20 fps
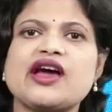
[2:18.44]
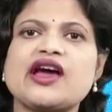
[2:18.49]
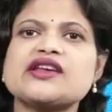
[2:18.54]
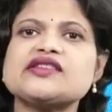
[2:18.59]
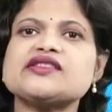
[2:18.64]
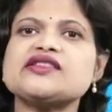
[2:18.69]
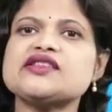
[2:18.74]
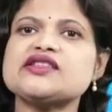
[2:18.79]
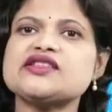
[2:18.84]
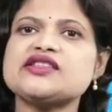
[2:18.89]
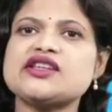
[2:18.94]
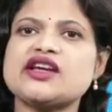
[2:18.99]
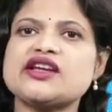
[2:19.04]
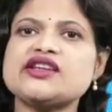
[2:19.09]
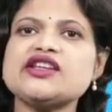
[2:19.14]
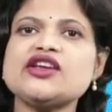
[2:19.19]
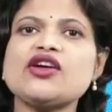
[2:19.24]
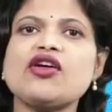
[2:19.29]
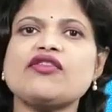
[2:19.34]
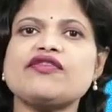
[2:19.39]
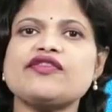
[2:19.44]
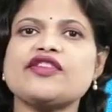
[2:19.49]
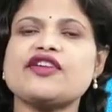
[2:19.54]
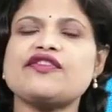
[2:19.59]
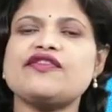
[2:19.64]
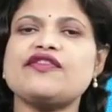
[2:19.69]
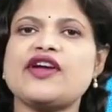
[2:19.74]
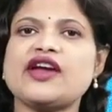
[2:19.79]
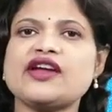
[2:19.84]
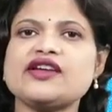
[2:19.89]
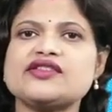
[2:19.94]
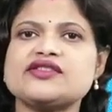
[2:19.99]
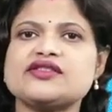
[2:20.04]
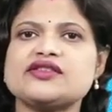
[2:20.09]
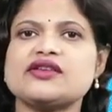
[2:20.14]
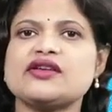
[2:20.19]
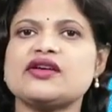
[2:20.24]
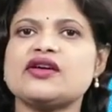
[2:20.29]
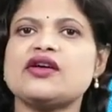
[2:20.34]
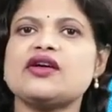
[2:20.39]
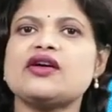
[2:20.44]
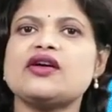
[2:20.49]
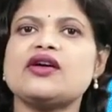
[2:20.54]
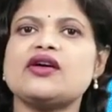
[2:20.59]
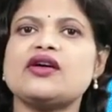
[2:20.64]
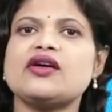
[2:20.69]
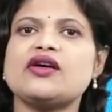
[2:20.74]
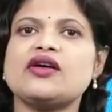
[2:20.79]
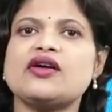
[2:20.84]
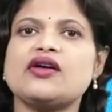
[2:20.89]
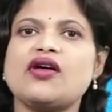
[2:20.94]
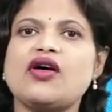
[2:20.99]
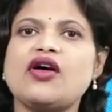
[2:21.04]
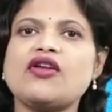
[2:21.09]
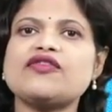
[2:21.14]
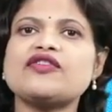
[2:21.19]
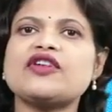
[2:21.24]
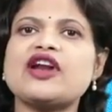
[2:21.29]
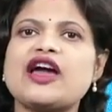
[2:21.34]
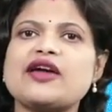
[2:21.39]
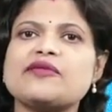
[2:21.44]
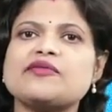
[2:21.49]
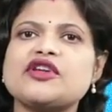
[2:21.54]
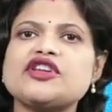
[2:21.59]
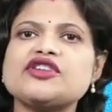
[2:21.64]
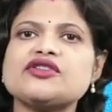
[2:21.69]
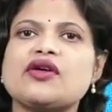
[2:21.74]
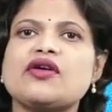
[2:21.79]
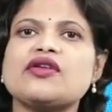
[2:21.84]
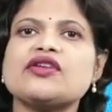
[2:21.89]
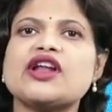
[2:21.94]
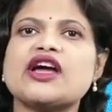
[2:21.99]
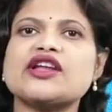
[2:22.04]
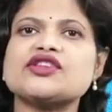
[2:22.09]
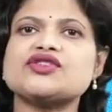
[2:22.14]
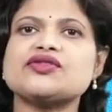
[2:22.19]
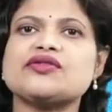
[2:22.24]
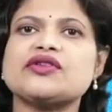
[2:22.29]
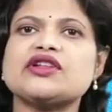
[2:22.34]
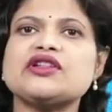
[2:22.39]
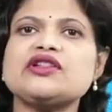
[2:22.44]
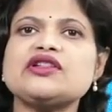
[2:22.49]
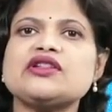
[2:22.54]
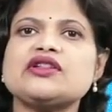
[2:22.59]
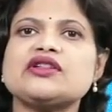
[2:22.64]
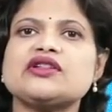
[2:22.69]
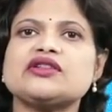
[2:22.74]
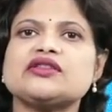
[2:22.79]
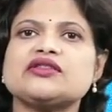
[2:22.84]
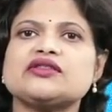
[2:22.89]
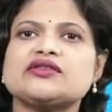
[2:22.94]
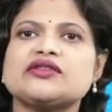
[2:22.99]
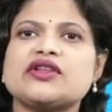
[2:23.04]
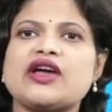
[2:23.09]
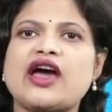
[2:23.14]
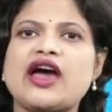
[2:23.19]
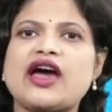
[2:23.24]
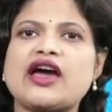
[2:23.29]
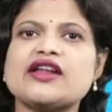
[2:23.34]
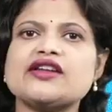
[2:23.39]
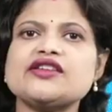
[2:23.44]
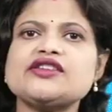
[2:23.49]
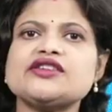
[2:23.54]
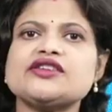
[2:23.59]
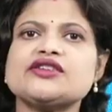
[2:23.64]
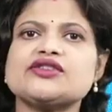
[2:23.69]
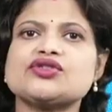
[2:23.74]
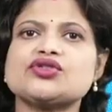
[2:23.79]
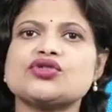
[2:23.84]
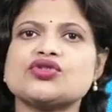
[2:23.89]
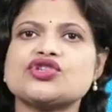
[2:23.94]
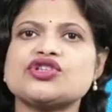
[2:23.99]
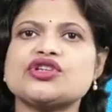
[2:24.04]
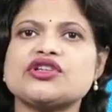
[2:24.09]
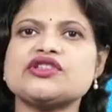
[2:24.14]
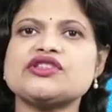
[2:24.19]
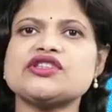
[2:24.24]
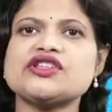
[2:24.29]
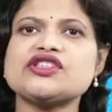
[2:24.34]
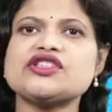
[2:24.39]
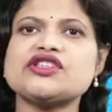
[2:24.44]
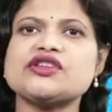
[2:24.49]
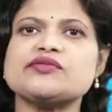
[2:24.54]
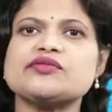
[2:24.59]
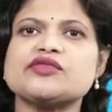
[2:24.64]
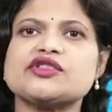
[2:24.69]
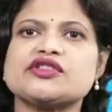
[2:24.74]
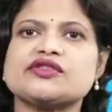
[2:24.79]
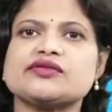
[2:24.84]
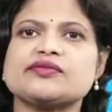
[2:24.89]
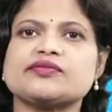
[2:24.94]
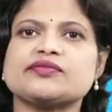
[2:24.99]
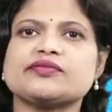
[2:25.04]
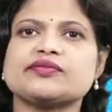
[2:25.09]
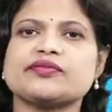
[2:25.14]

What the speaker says: as the study of effects of climate on natural and social systems.